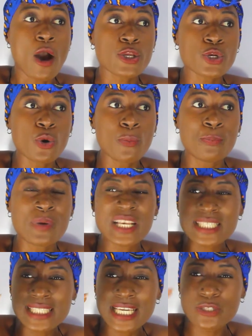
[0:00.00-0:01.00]
you know,
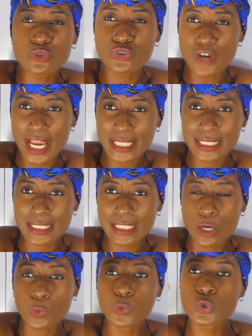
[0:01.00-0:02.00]
basic dress
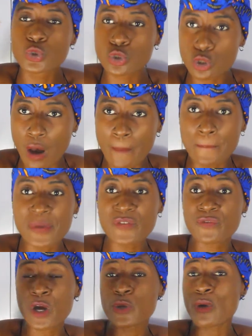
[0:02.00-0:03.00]
will stop
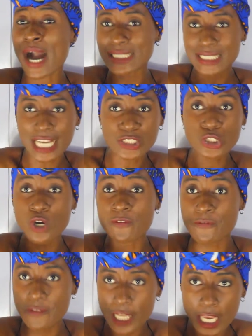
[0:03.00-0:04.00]
before you attach your
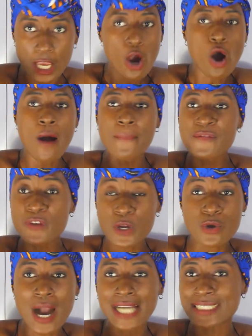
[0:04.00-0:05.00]
flay or before
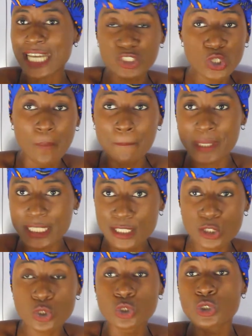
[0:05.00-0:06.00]
you attach your
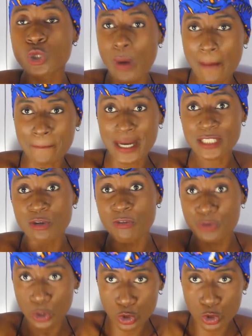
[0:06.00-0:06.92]
pleating to the lower part of your